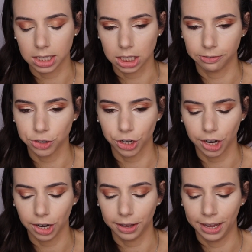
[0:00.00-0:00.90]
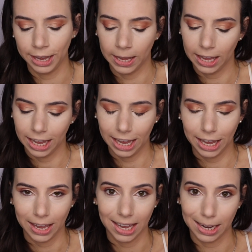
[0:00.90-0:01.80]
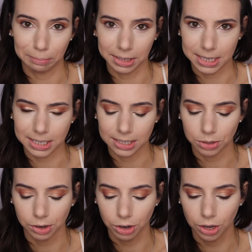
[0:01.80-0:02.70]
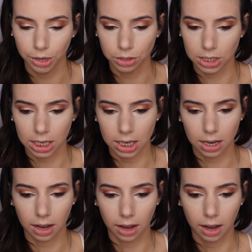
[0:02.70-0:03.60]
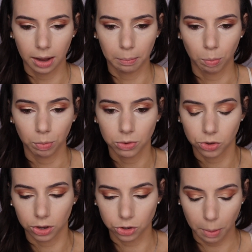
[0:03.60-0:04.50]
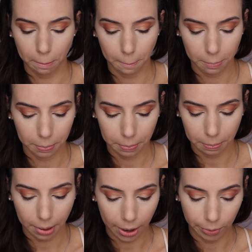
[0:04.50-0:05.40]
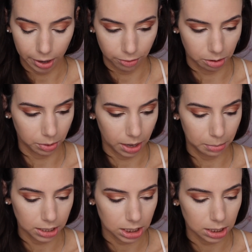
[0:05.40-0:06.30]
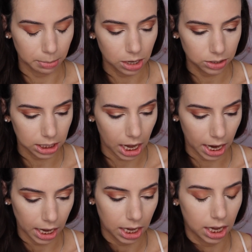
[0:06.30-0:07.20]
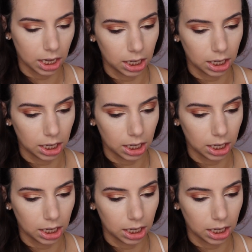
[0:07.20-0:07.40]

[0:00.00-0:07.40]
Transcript: sifter, and I'm lazy and don't ever close it. So there's powder everywhere, but it smells like,